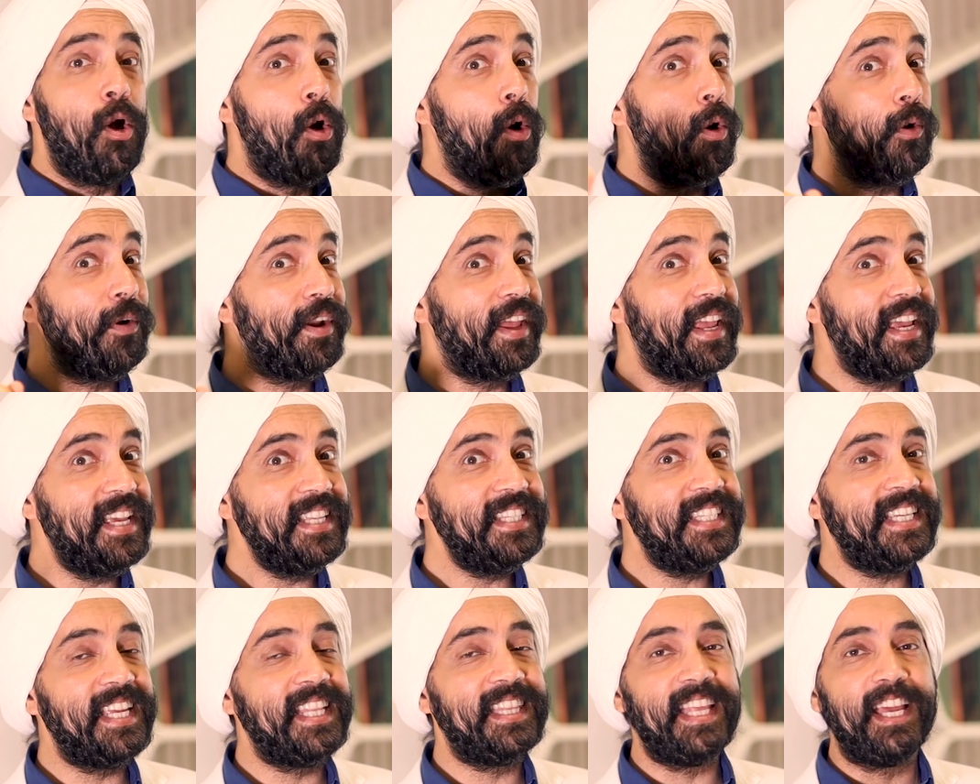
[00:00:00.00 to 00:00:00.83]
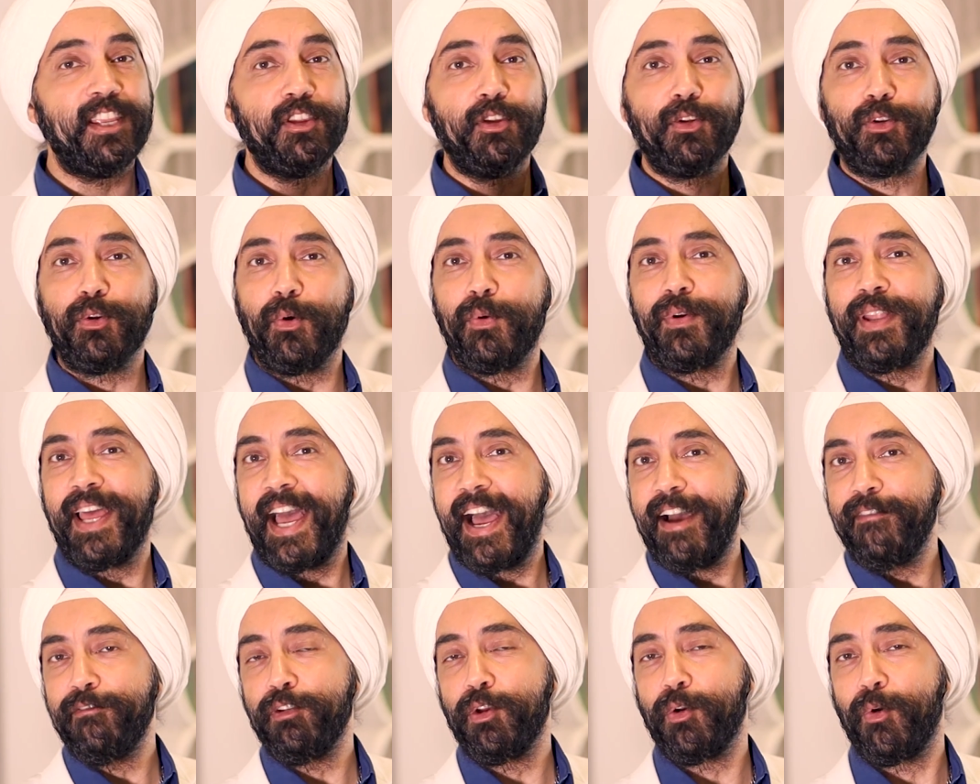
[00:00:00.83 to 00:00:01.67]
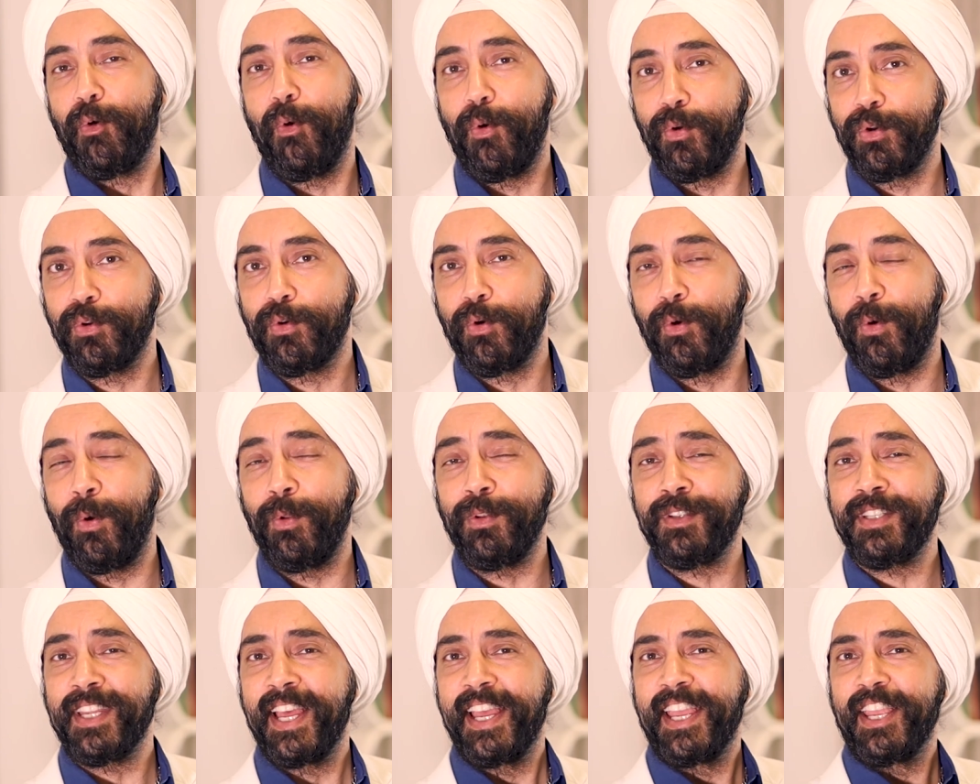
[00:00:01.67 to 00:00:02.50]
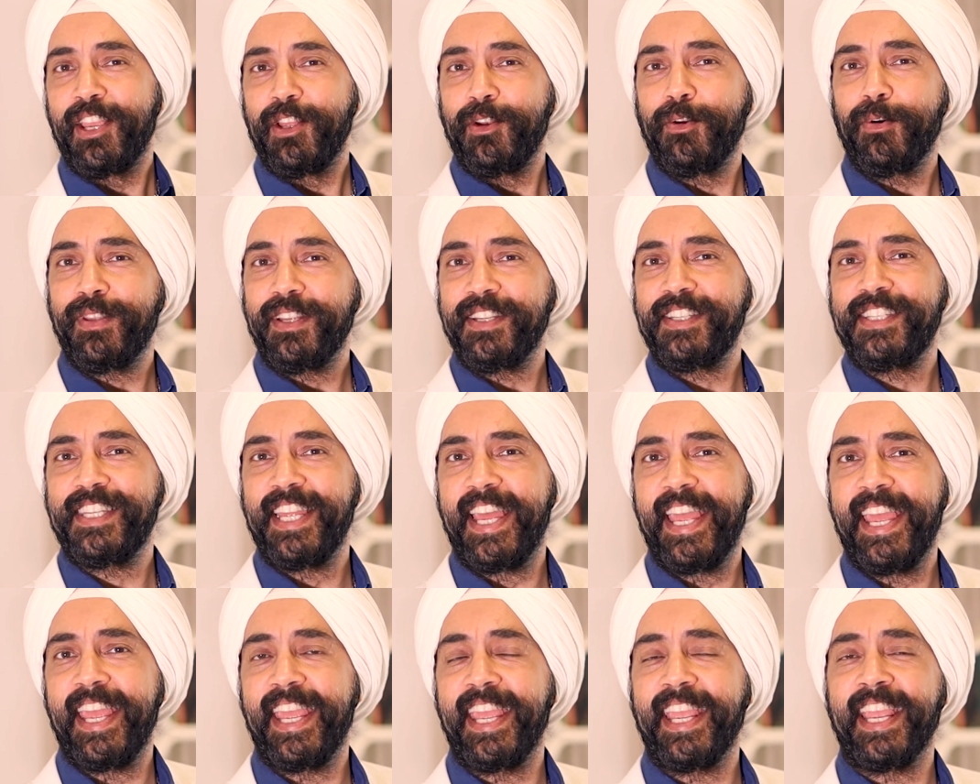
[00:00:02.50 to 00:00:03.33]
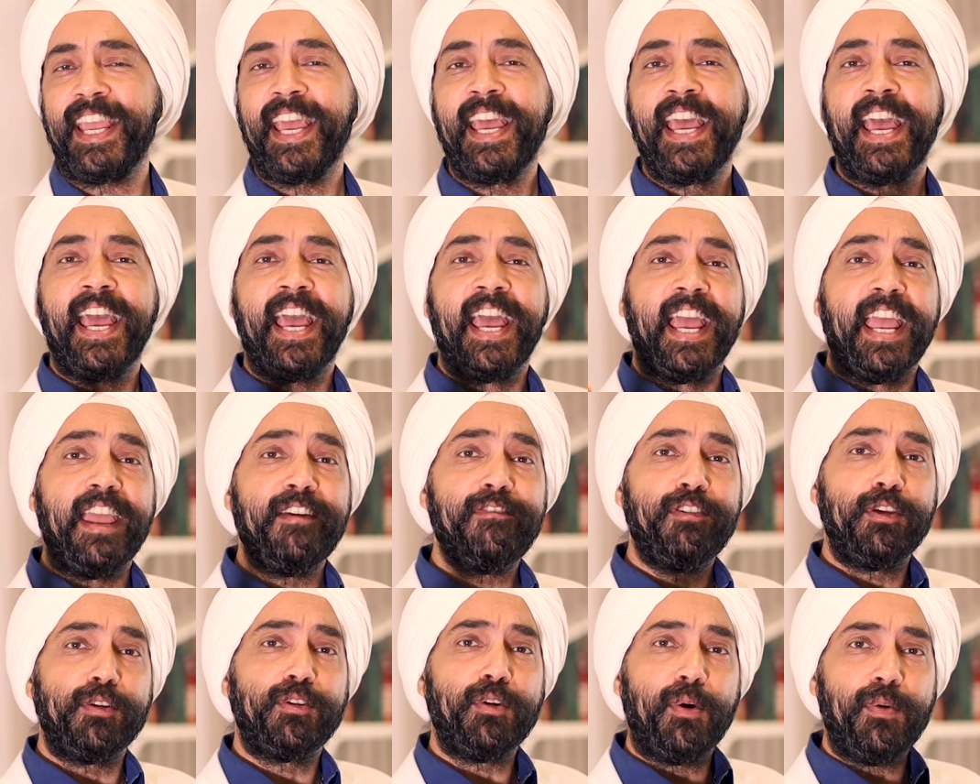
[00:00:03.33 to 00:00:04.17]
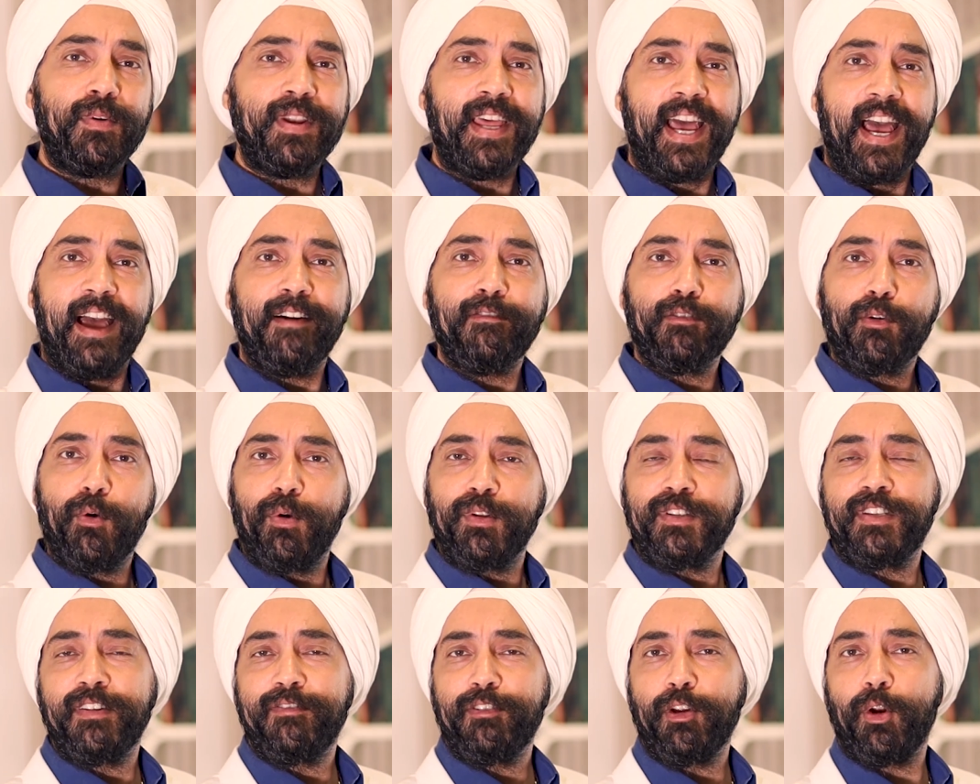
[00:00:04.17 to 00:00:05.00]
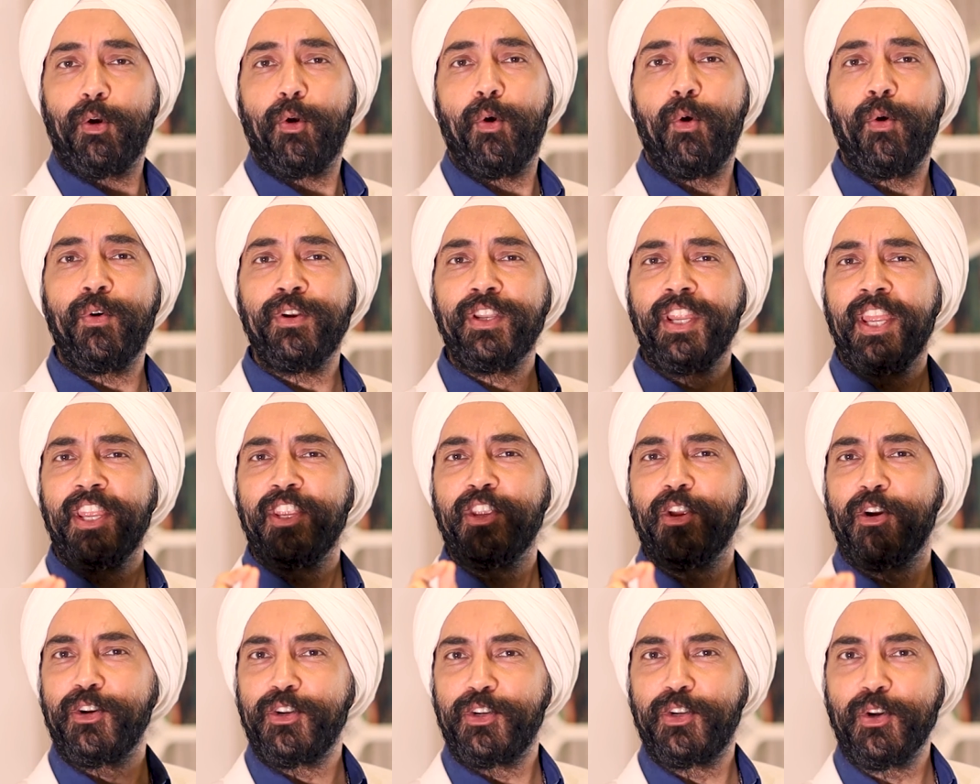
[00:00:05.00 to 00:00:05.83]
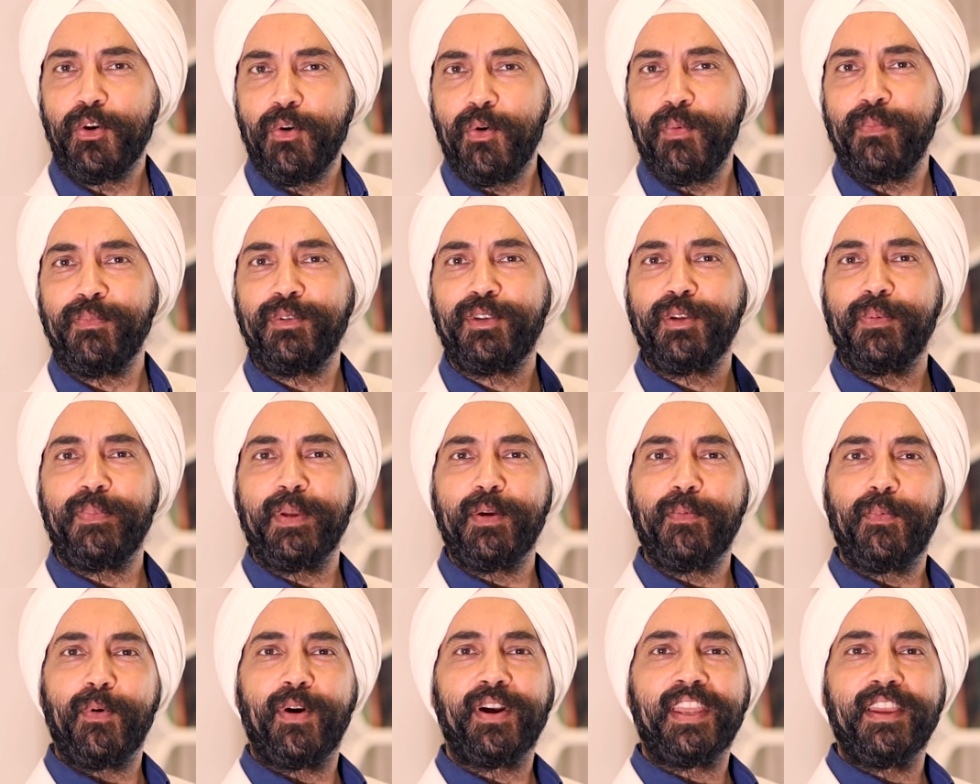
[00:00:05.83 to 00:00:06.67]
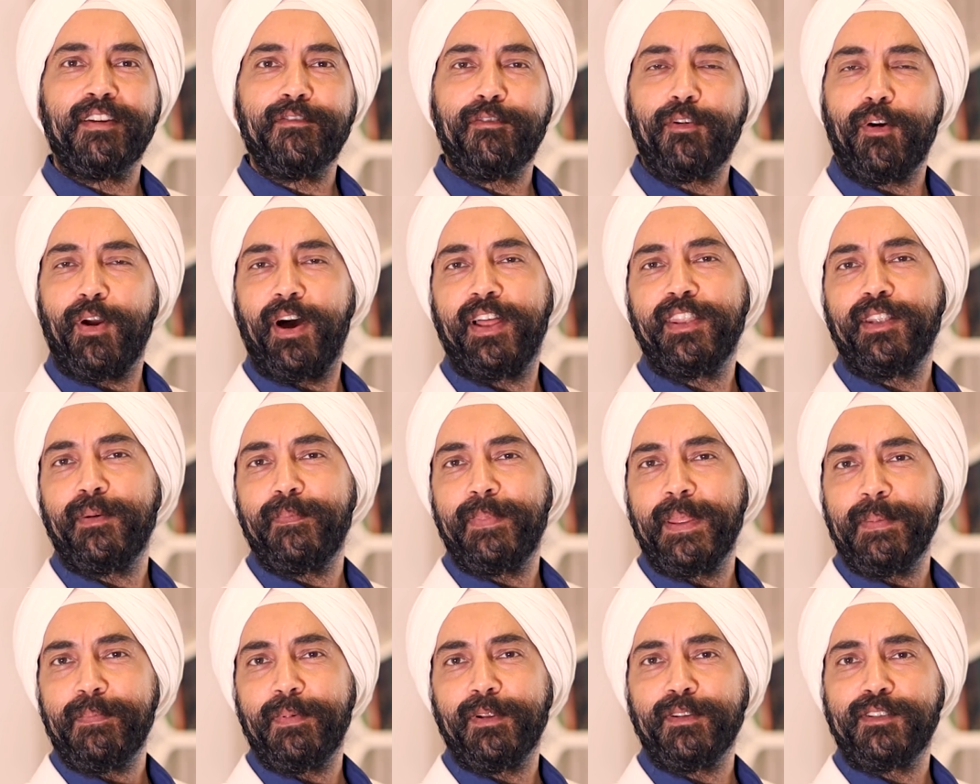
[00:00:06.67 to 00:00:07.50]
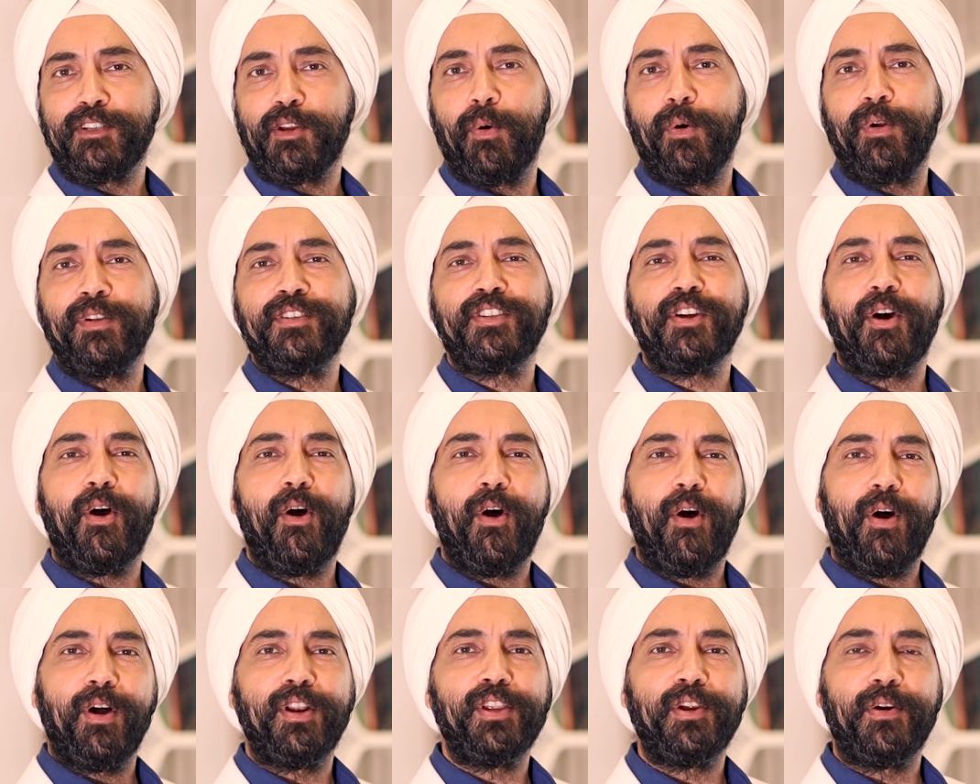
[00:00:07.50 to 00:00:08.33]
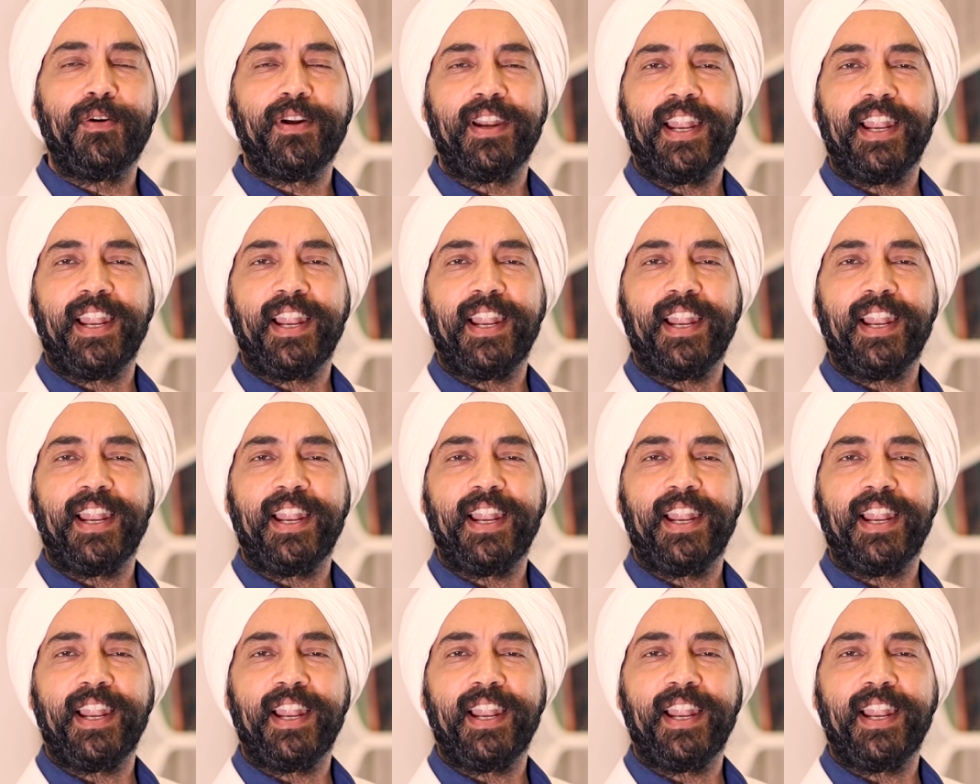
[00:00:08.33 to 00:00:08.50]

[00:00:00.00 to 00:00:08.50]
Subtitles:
Or is it that you don't have your own goals? You know the saying, if you don't have goals of your own, you're doomed to be working for other people's goals all your